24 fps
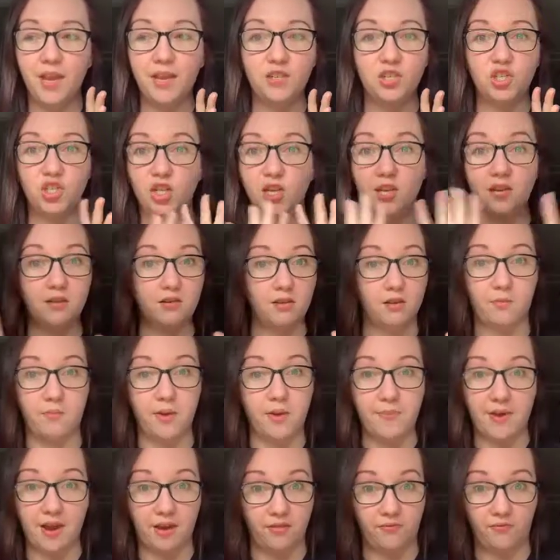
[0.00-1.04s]
she does all
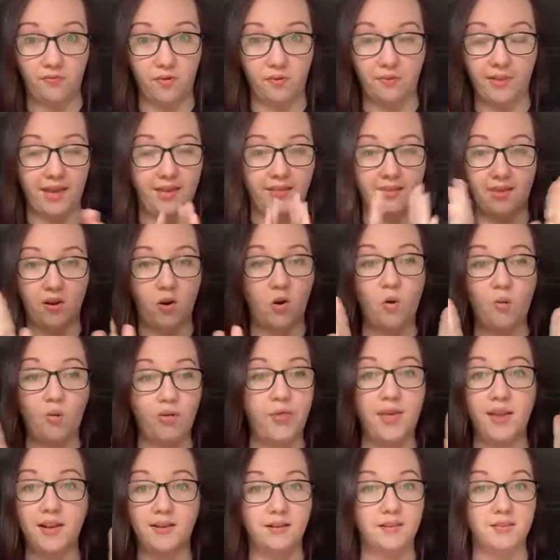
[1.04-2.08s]
my math for, like, the whole
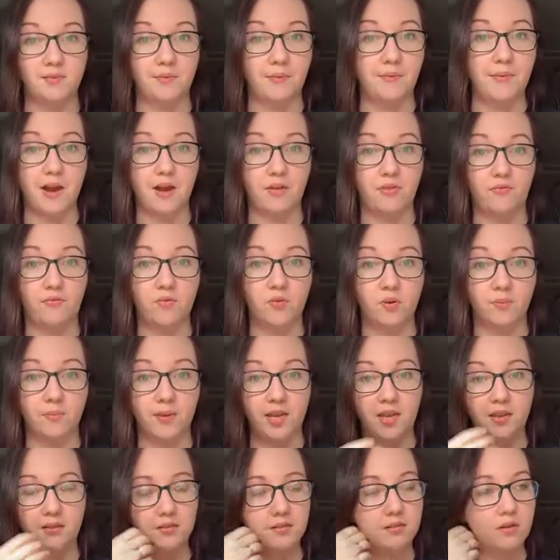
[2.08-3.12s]
thing does my math for
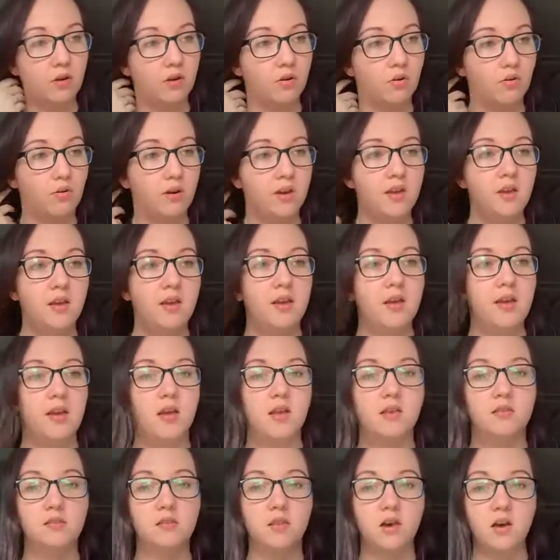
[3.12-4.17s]
me. So
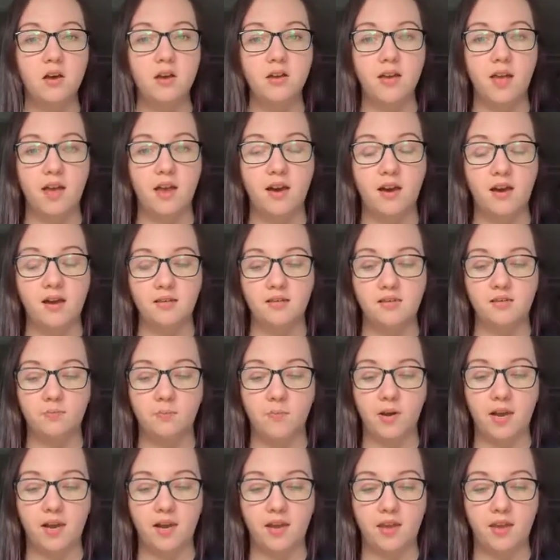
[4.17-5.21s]
as long as
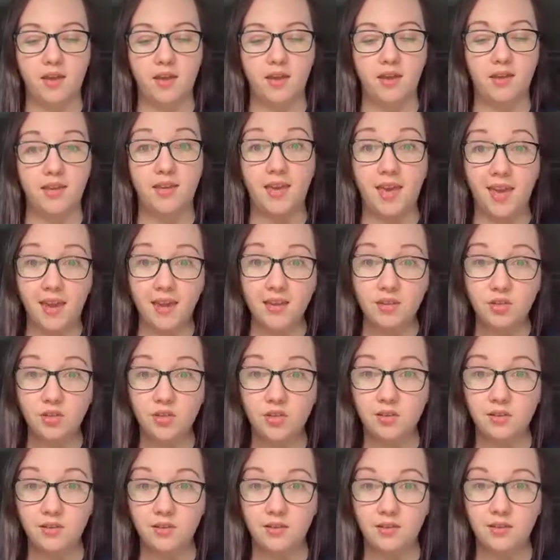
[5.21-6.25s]
my
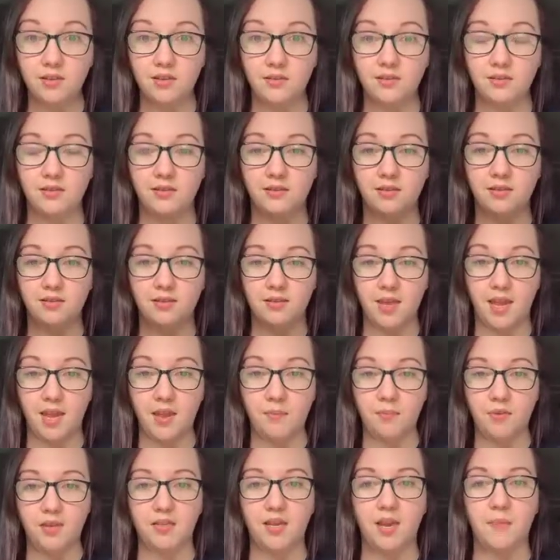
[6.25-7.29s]
gauge is the
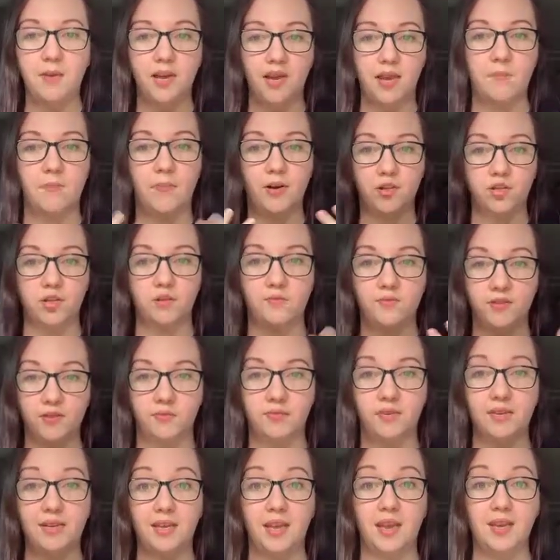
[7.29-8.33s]
same, because I make a bunch of
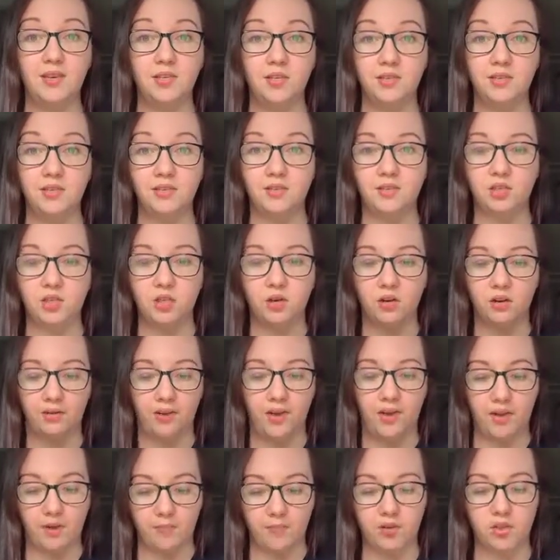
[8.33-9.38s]
different gauges, or
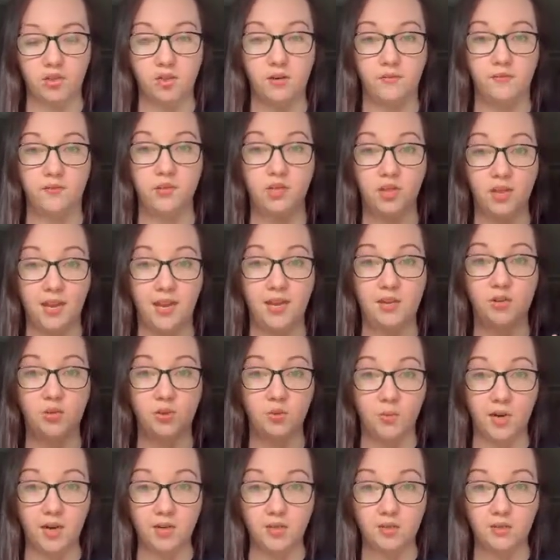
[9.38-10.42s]
like a bunch of different gauge
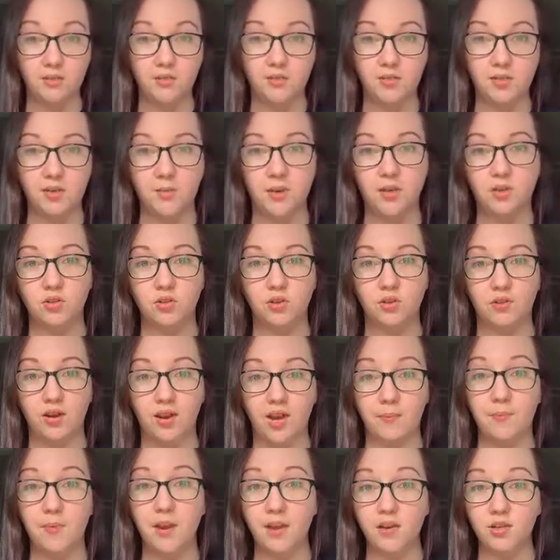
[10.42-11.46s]
swatches to make sure that
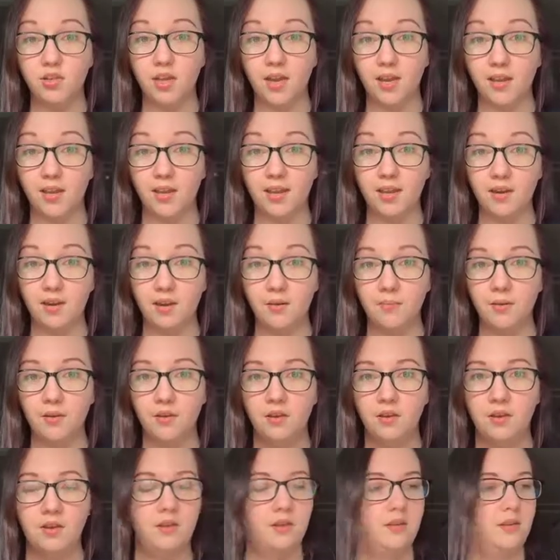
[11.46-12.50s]
I'm not jacking it up.
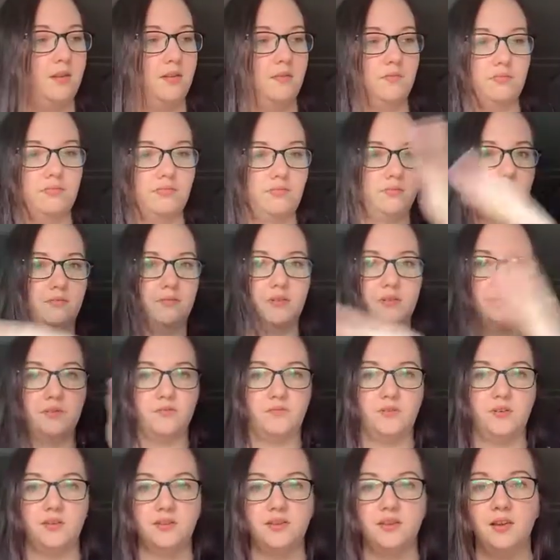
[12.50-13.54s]
And there's a
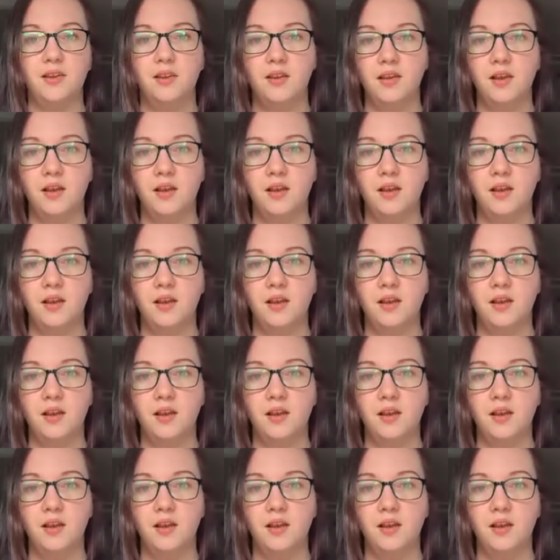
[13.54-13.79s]
fuzz.